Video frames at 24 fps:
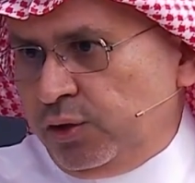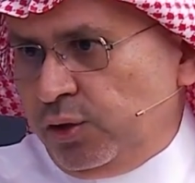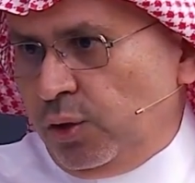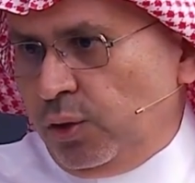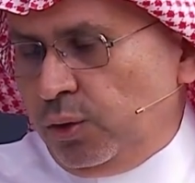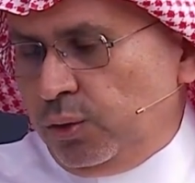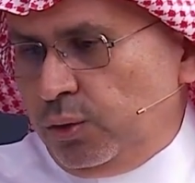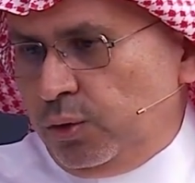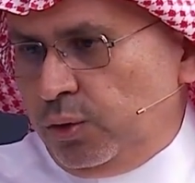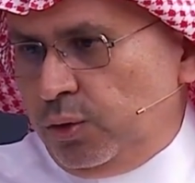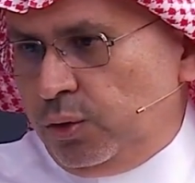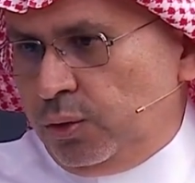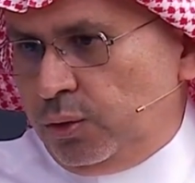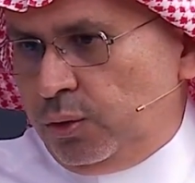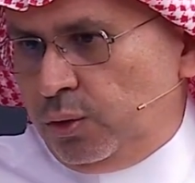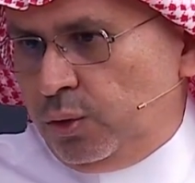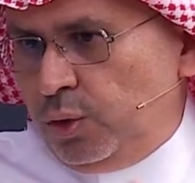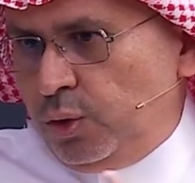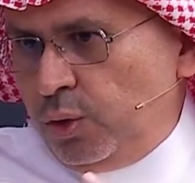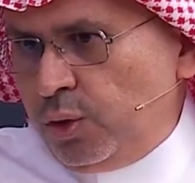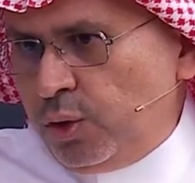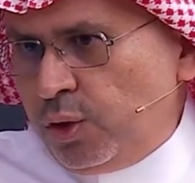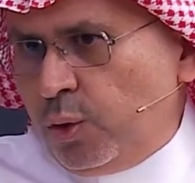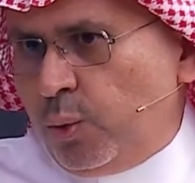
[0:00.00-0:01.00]
So
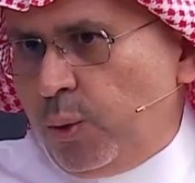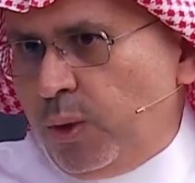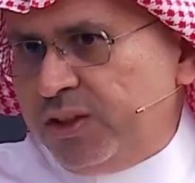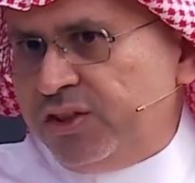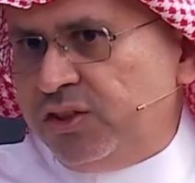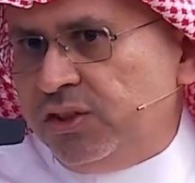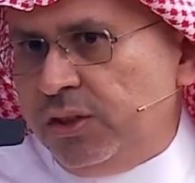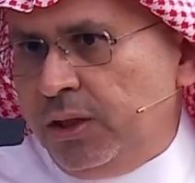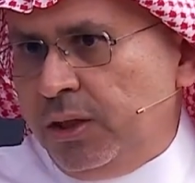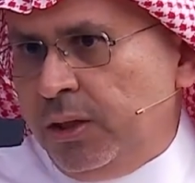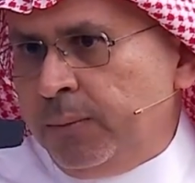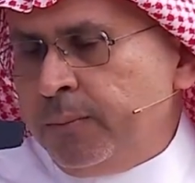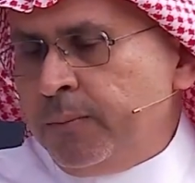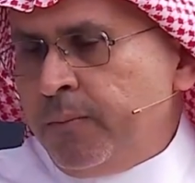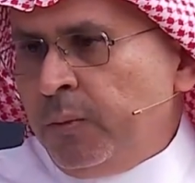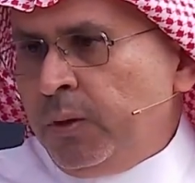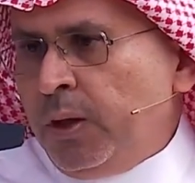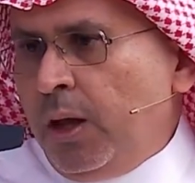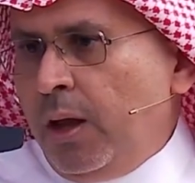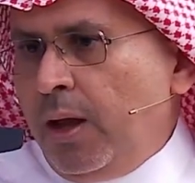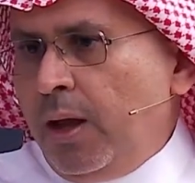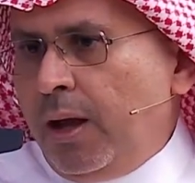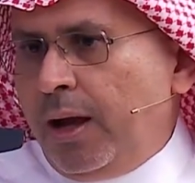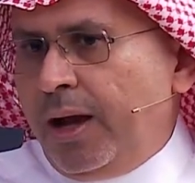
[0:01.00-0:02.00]
to your question,
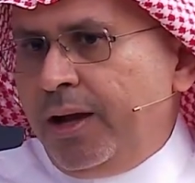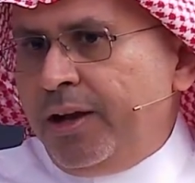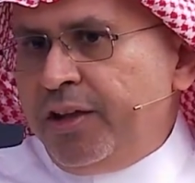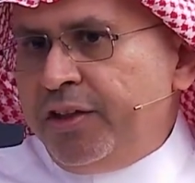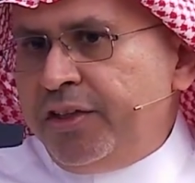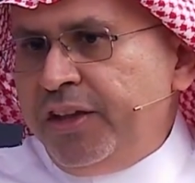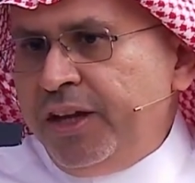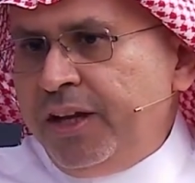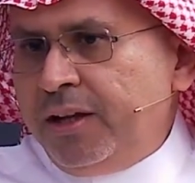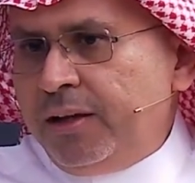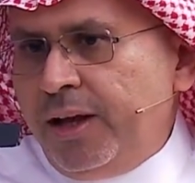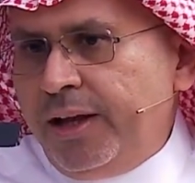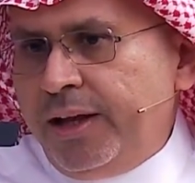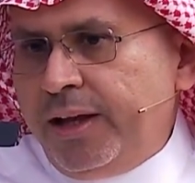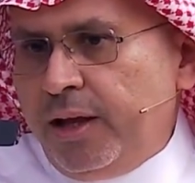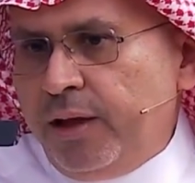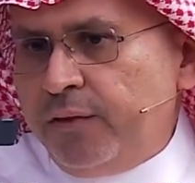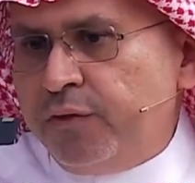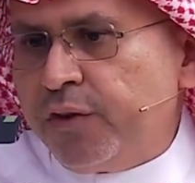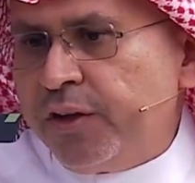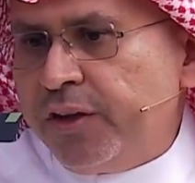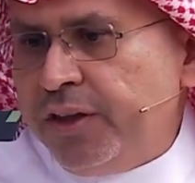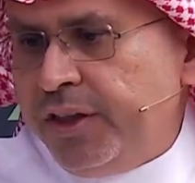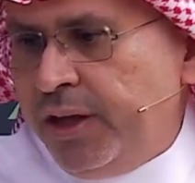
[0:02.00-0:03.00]
and I think like
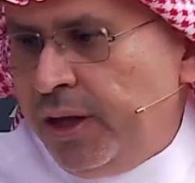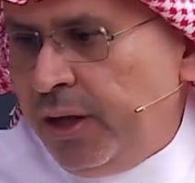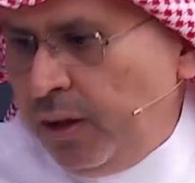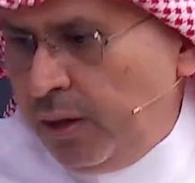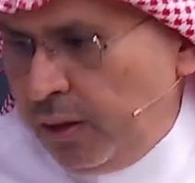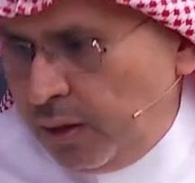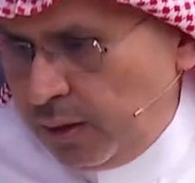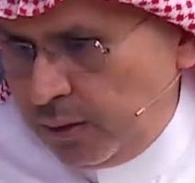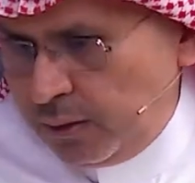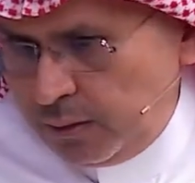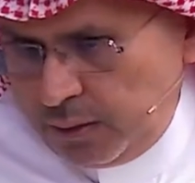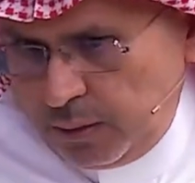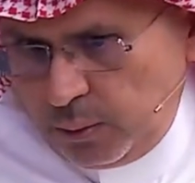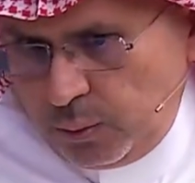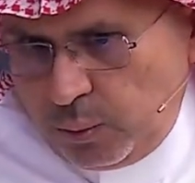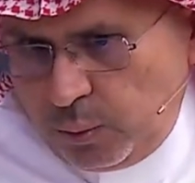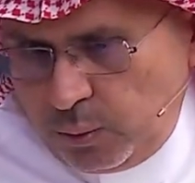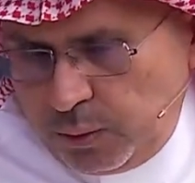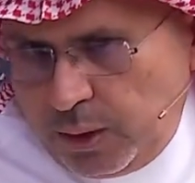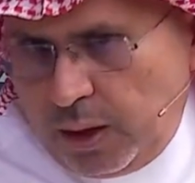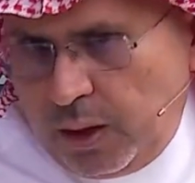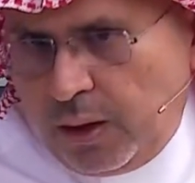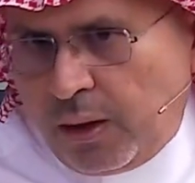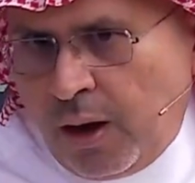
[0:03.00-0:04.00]
everything
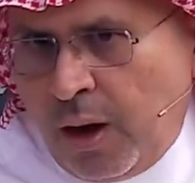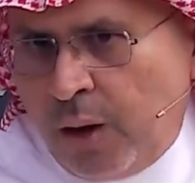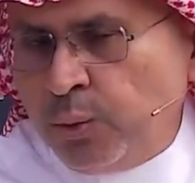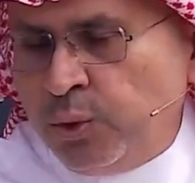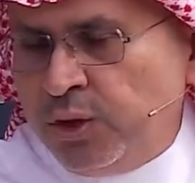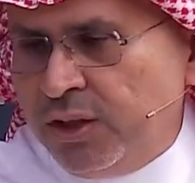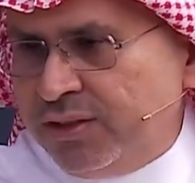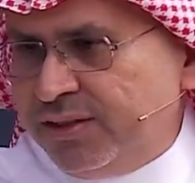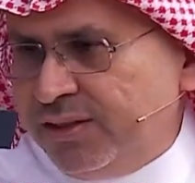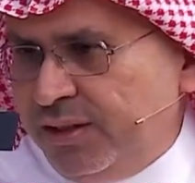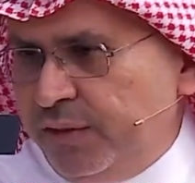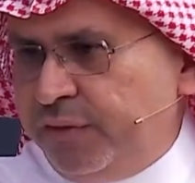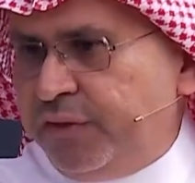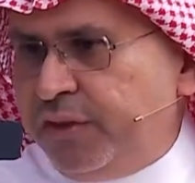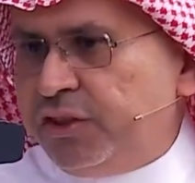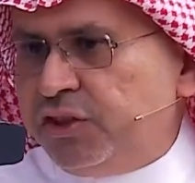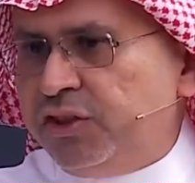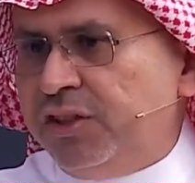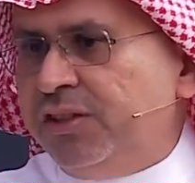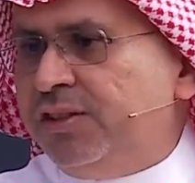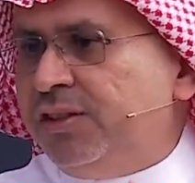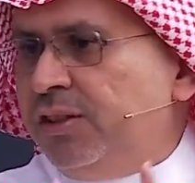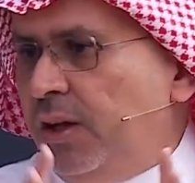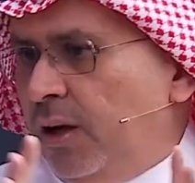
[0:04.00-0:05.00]
around us,
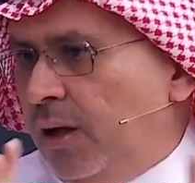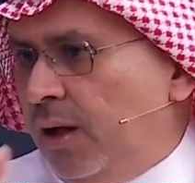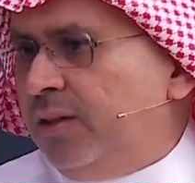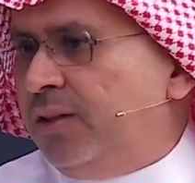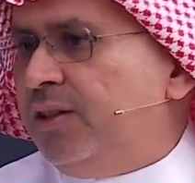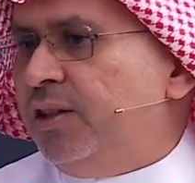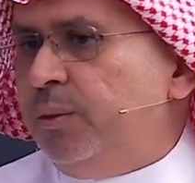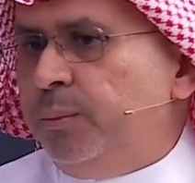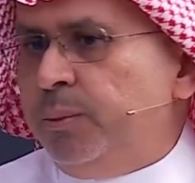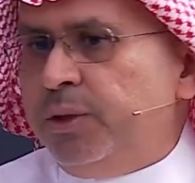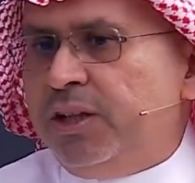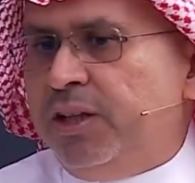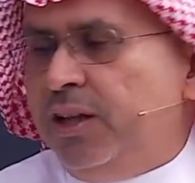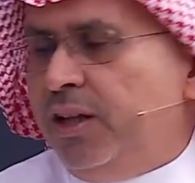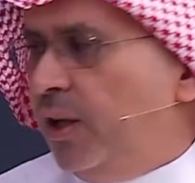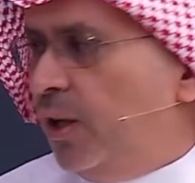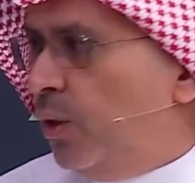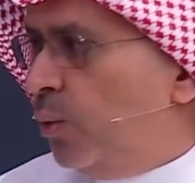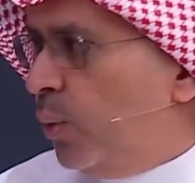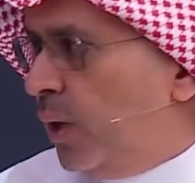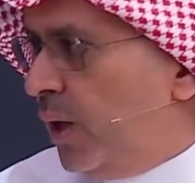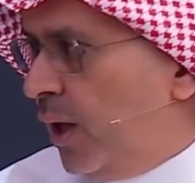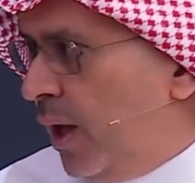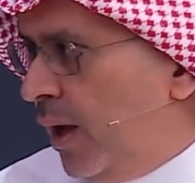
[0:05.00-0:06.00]
efficiency
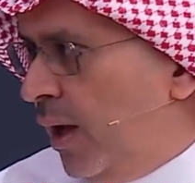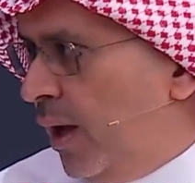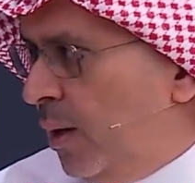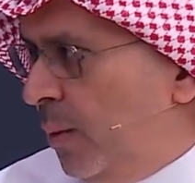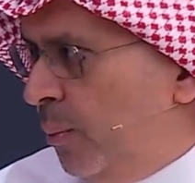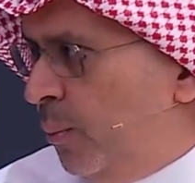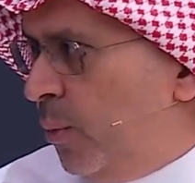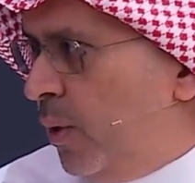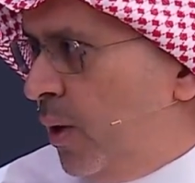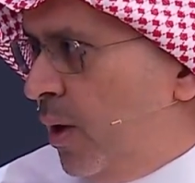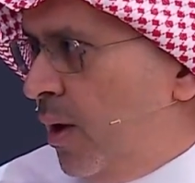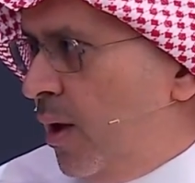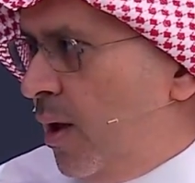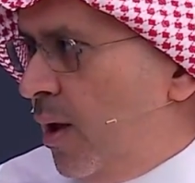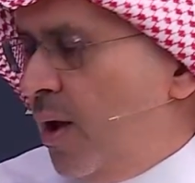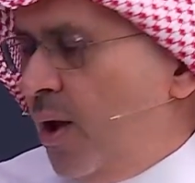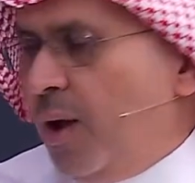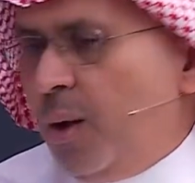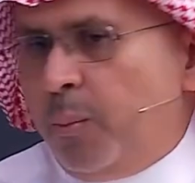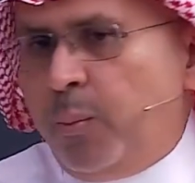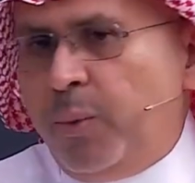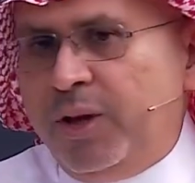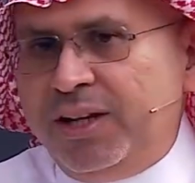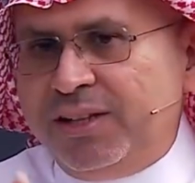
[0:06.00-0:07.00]
ultimately will help
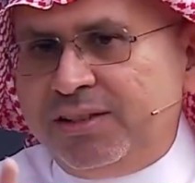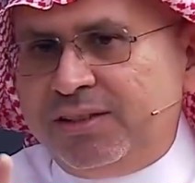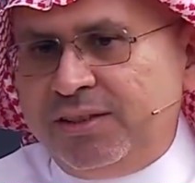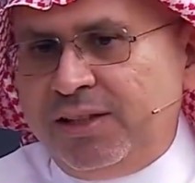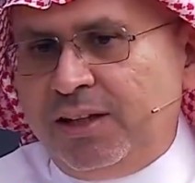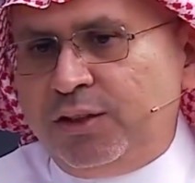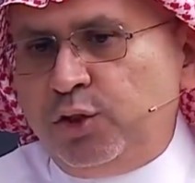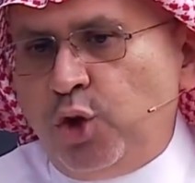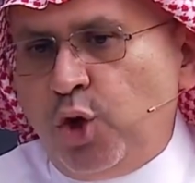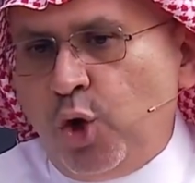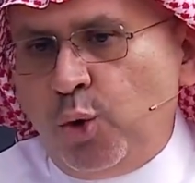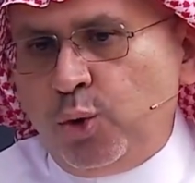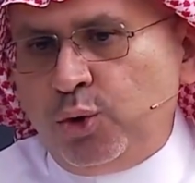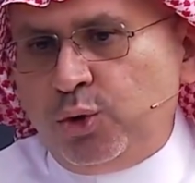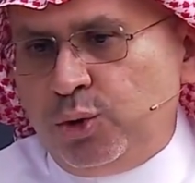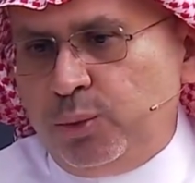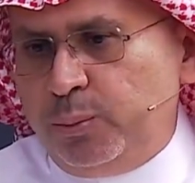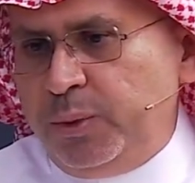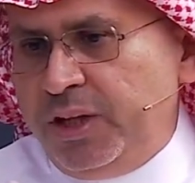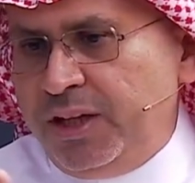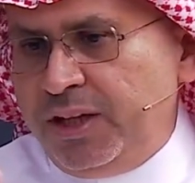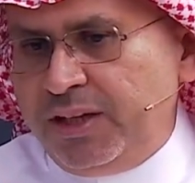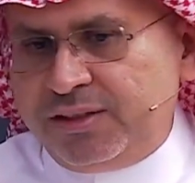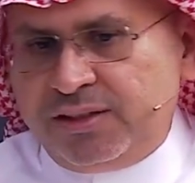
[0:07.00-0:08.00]
but it's not going
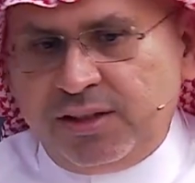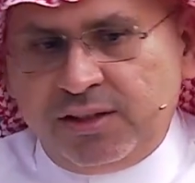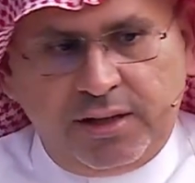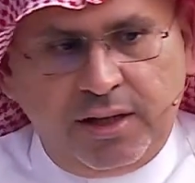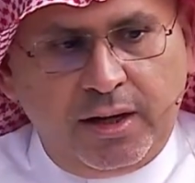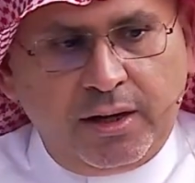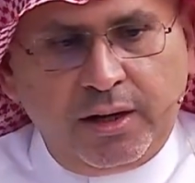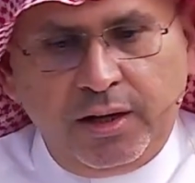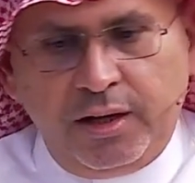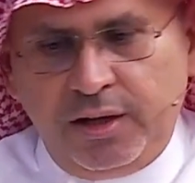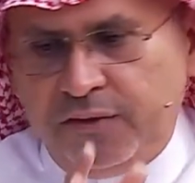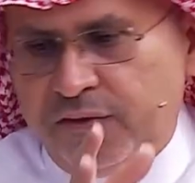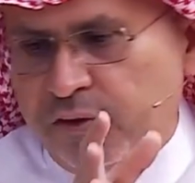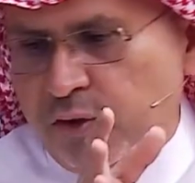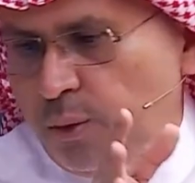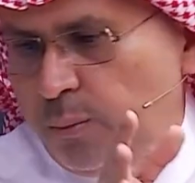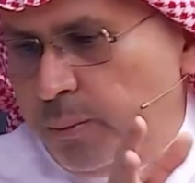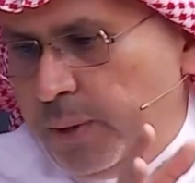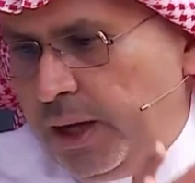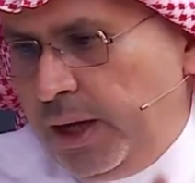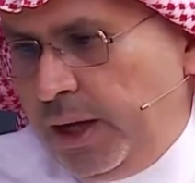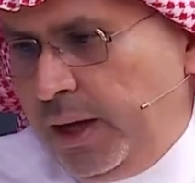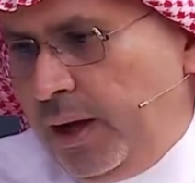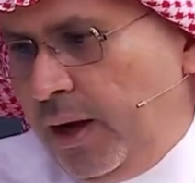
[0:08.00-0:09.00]
to be necessarily
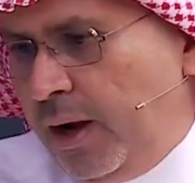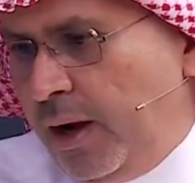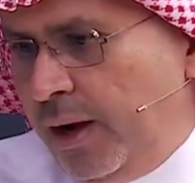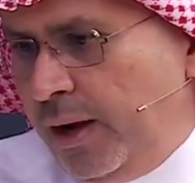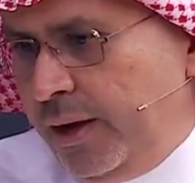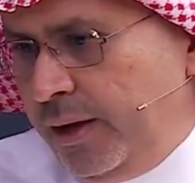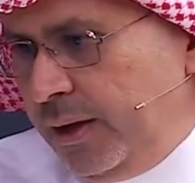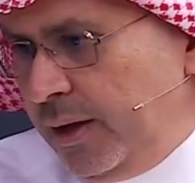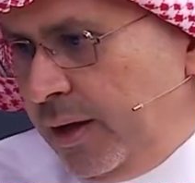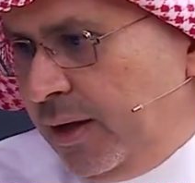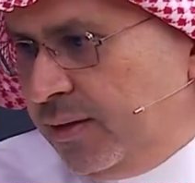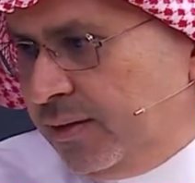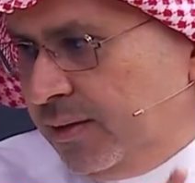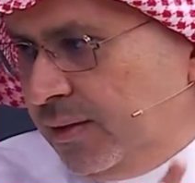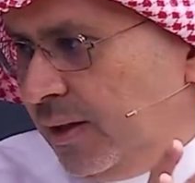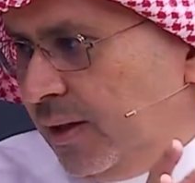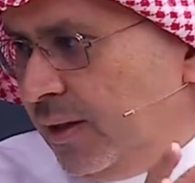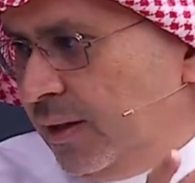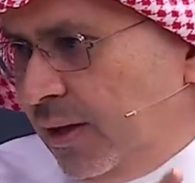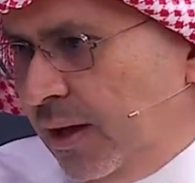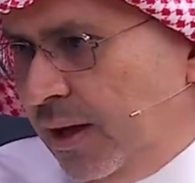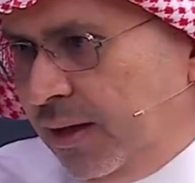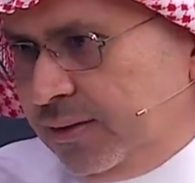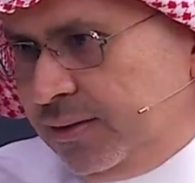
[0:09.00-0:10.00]
from AI as,
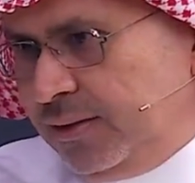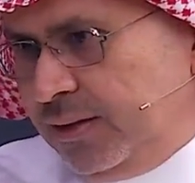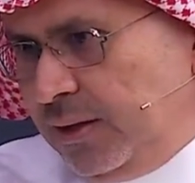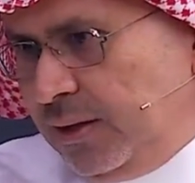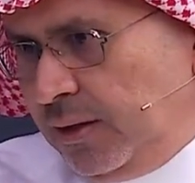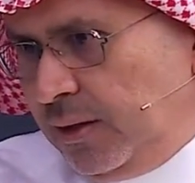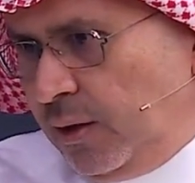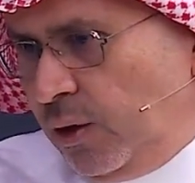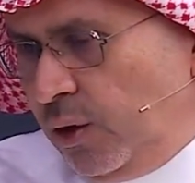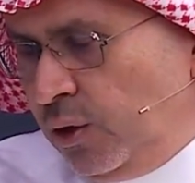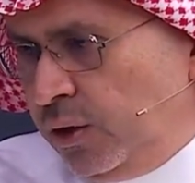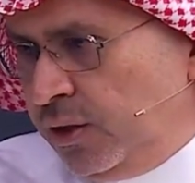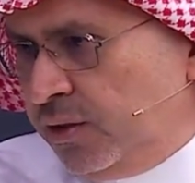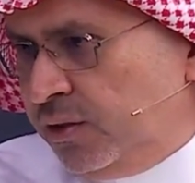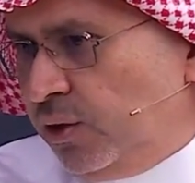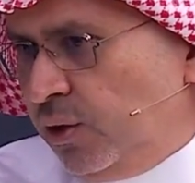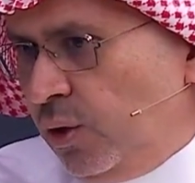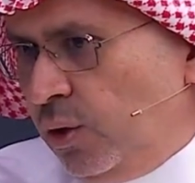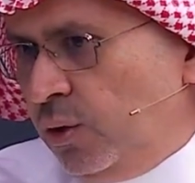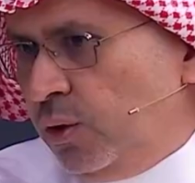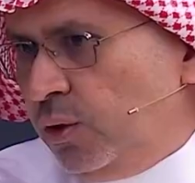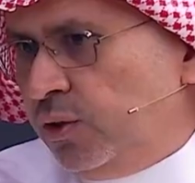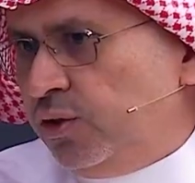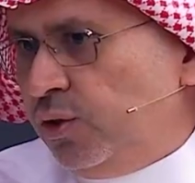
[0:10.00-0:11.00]
uh, as uh, on,
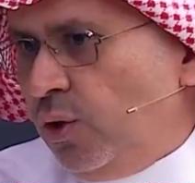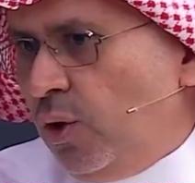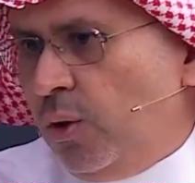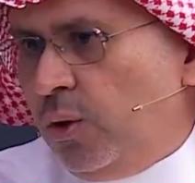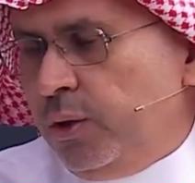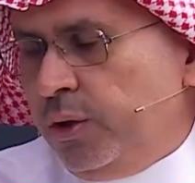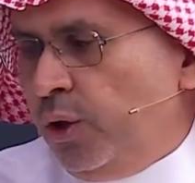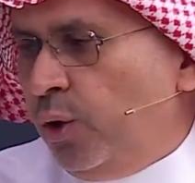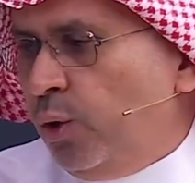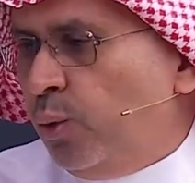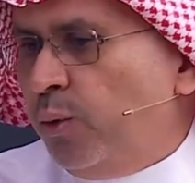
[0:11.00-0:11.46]
its, on its own.